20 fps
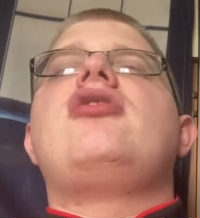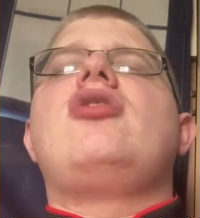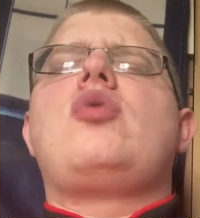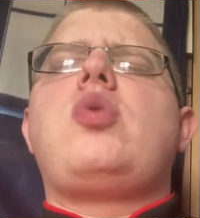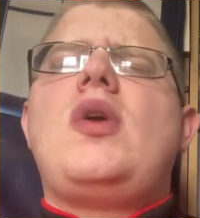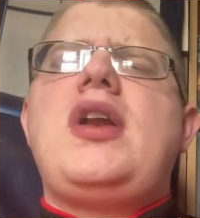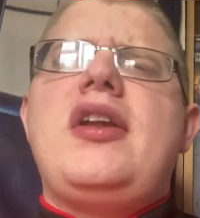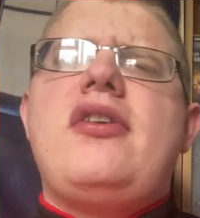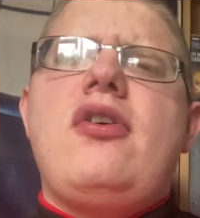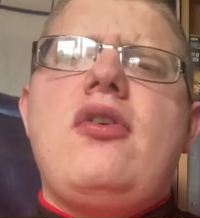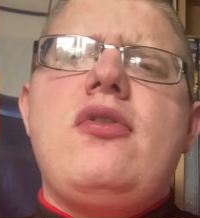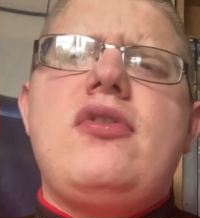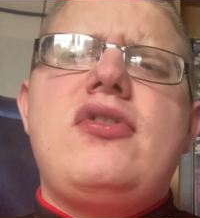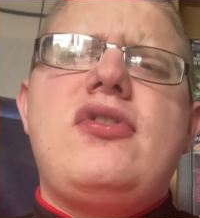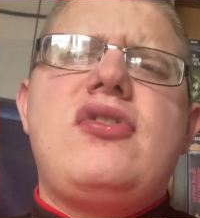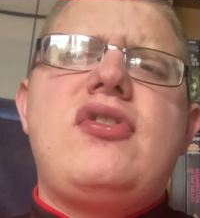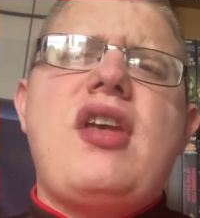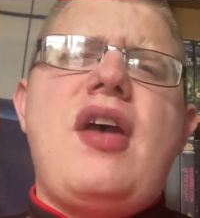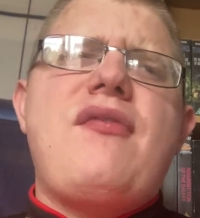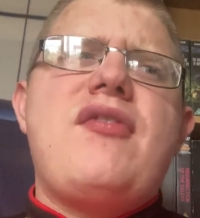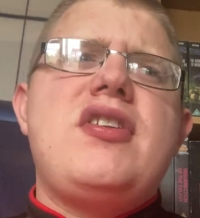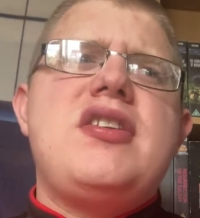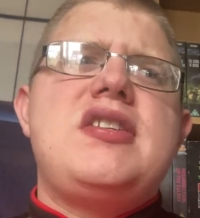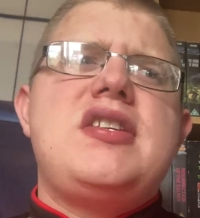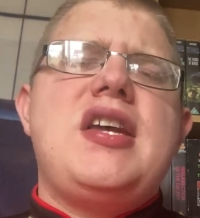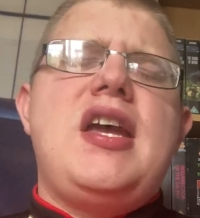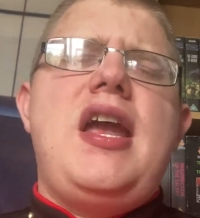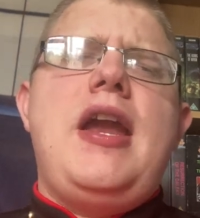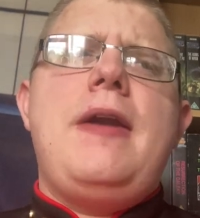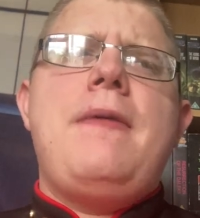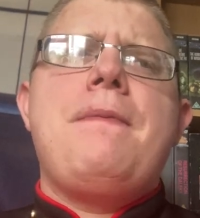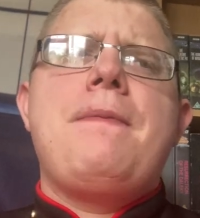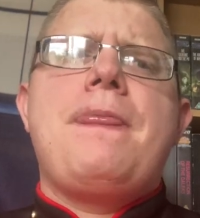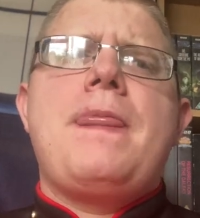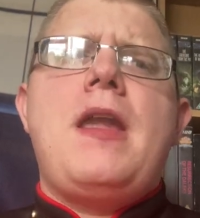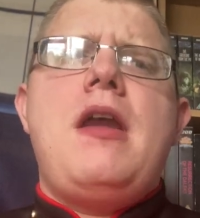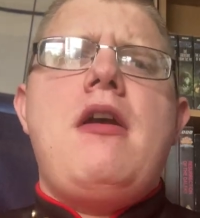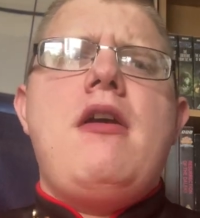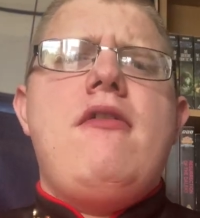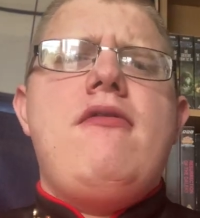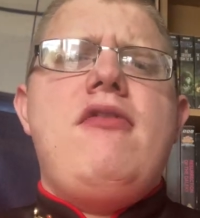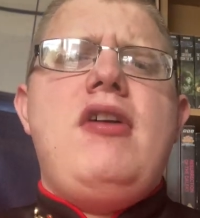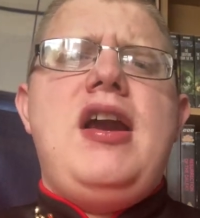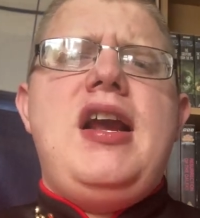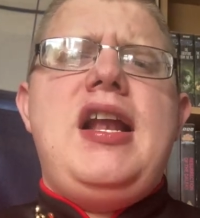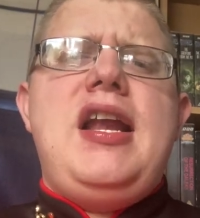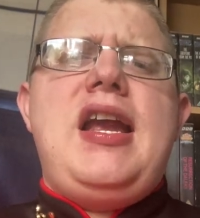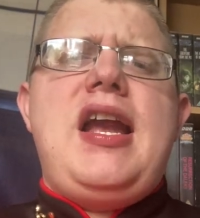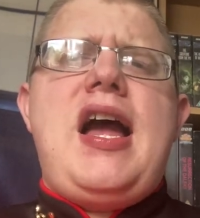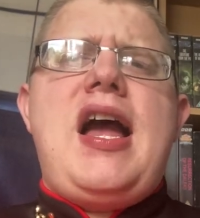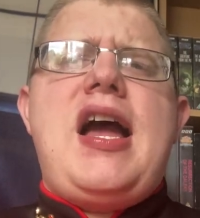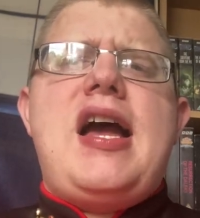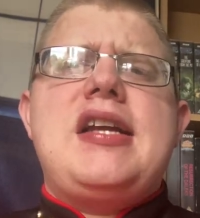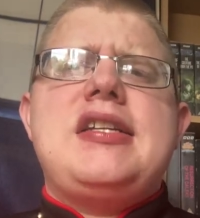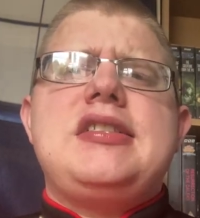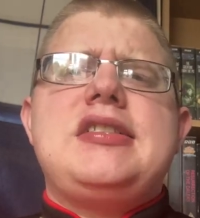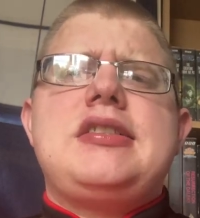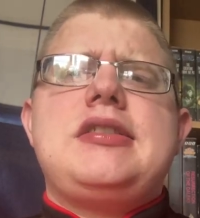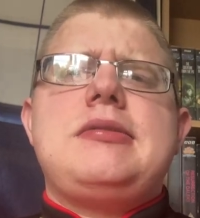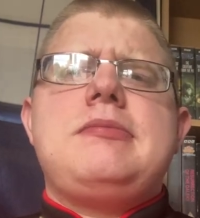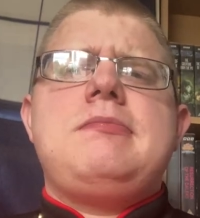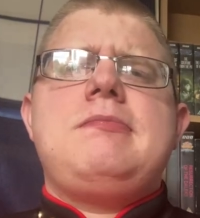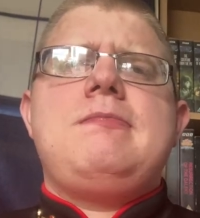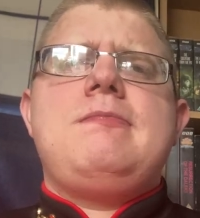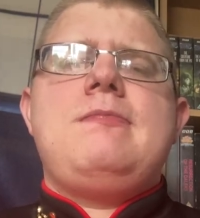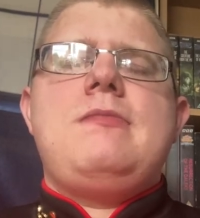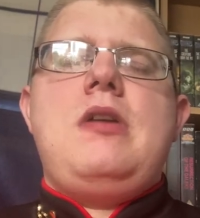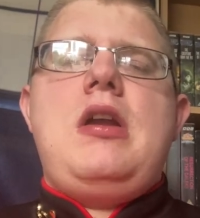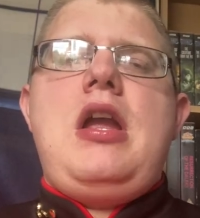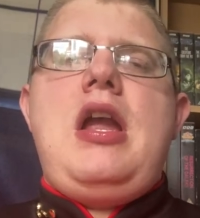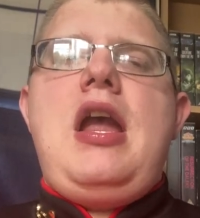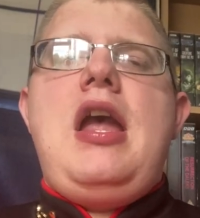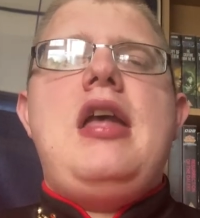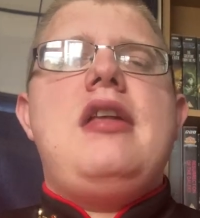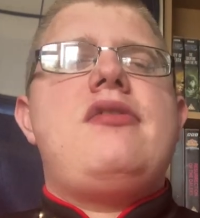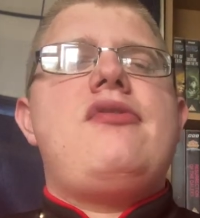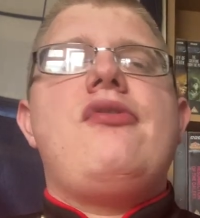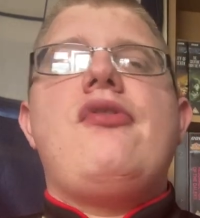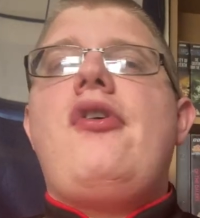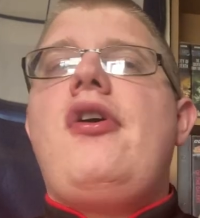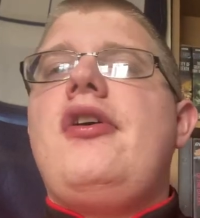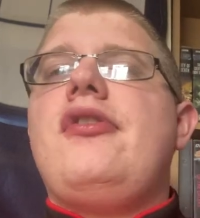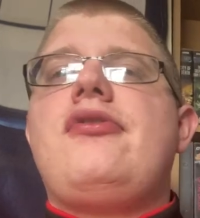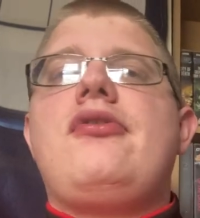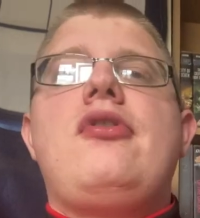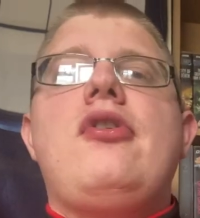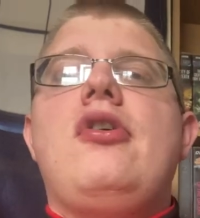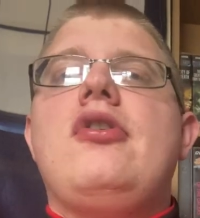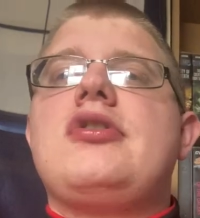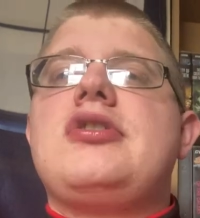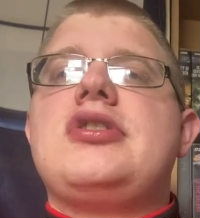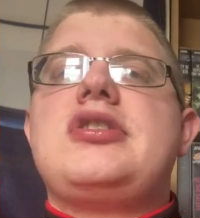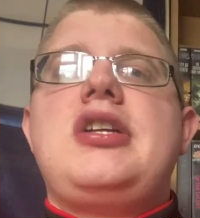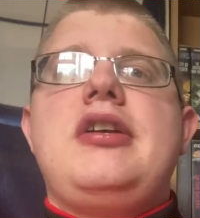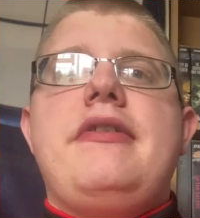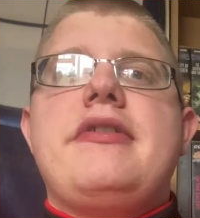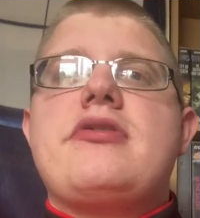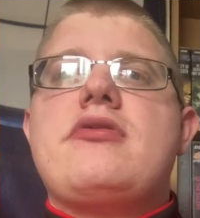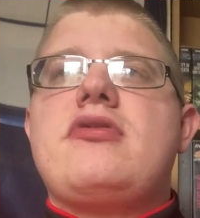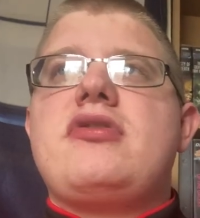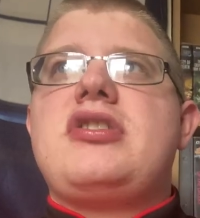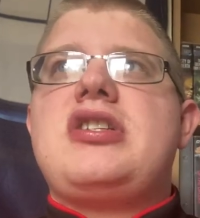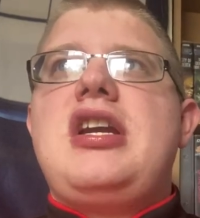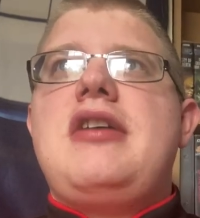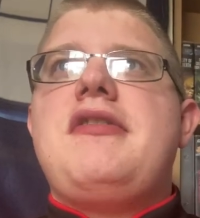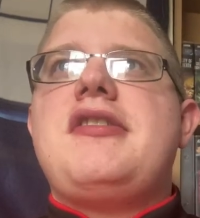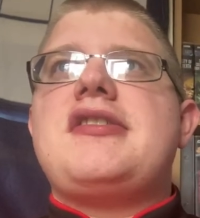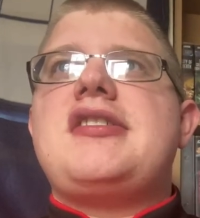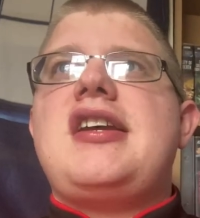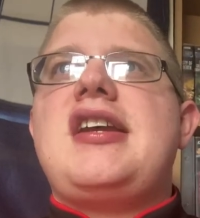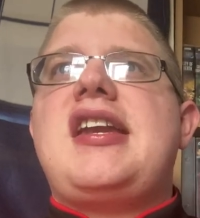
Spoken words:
2270, really, and it's not as good as the original series.